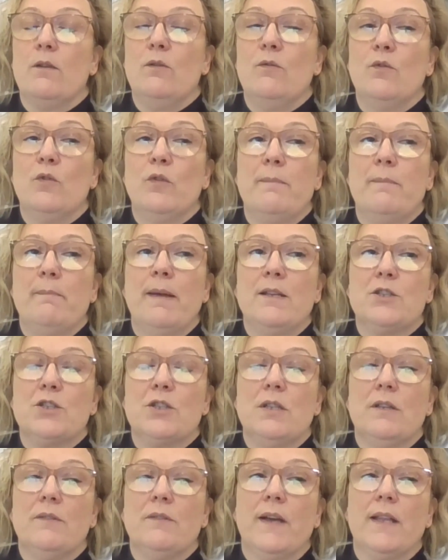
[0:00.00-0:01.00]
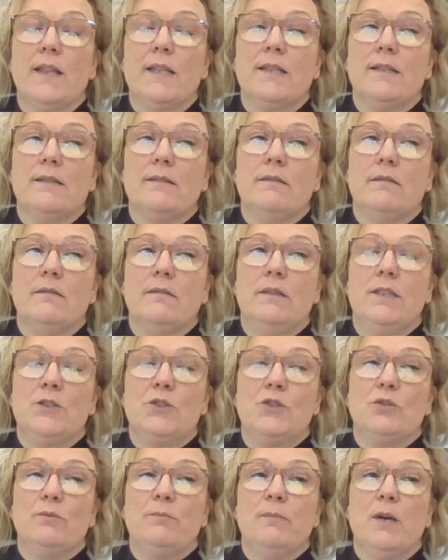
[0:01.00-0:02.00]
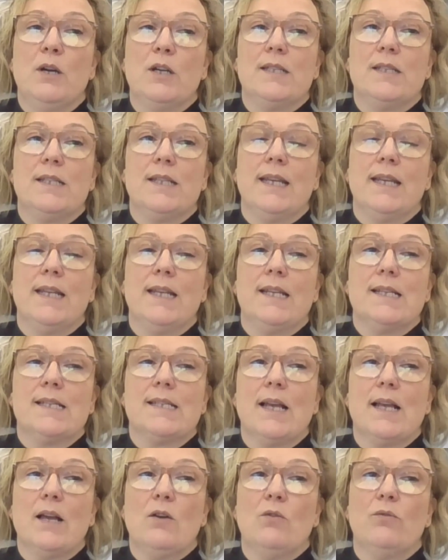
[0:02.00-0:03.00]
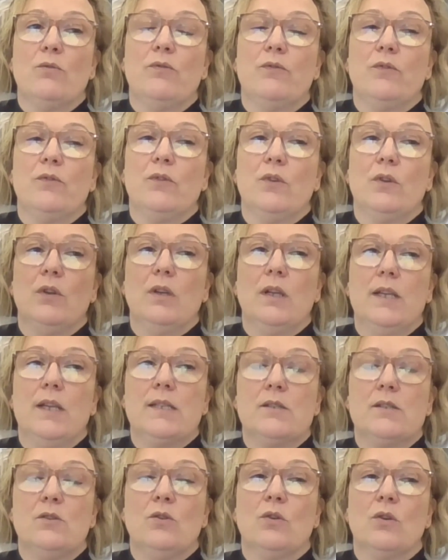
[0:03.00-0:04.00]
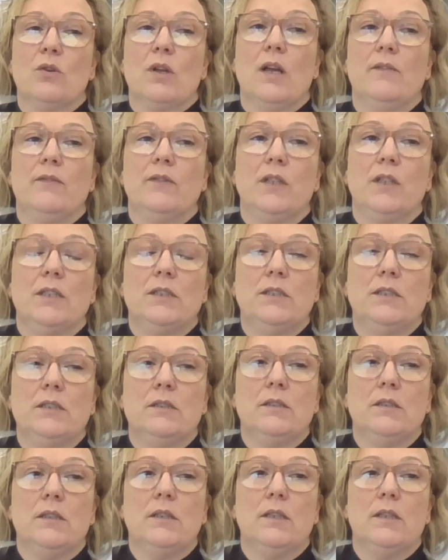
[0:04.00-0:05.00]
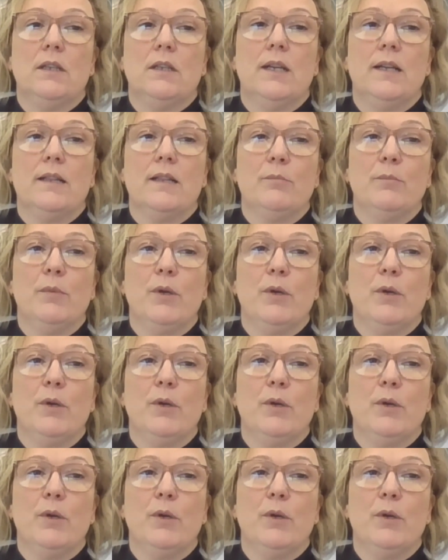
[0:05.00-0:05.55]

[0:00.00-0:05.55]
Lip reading: You've already mentioned the fact that digital marketing in itself is not covered at the